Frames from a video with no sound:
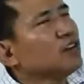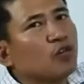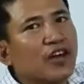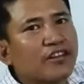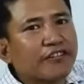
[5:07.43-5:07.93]

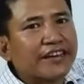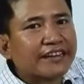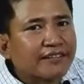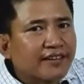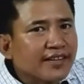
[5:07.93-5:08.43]
When you
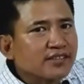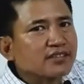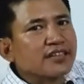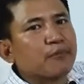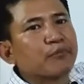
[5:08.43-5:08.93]
increase the
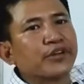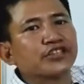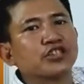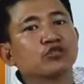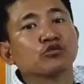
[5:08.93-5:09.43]

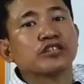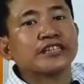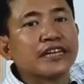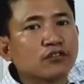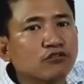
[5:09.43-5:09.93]
temperature to
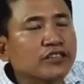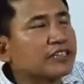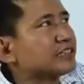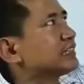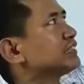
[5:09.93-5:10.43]
theta 2
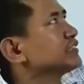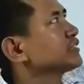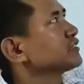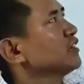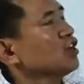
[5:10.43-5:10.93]
degree
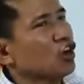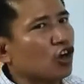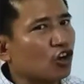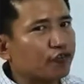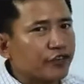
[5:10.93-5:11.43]
Celsius,
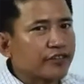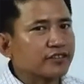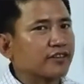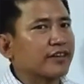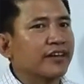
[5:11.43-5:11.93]

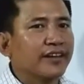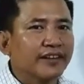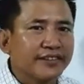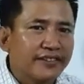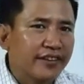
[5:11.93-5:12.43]
obviously
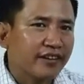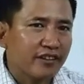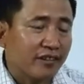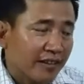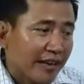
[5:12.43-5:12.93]

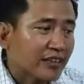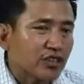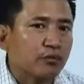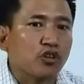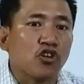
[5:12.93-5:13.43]
the length
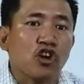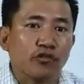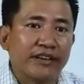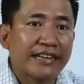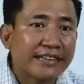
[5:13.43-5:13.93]
of the rod
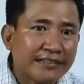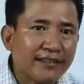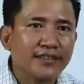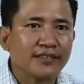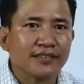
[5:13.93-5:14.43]
will
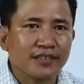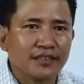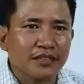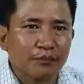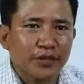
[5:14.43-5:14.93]
increase,
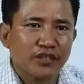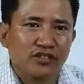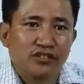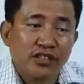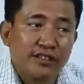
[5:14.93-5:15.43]
isn't it?
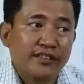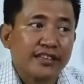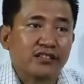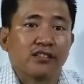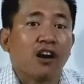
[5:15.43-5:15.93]
Because there
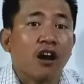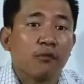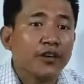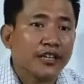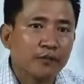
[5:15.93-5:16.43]
takes a
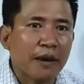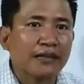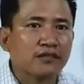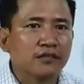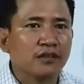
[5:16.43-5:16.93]
thermal
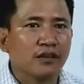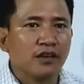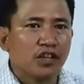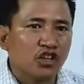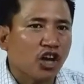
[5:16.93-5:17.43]
expansion
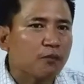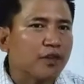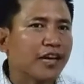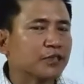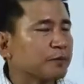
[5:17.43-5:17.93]

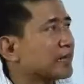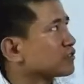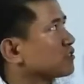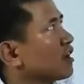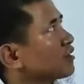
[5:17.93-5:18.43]

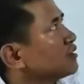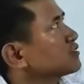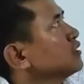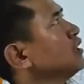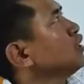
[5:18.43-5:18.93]
occurs.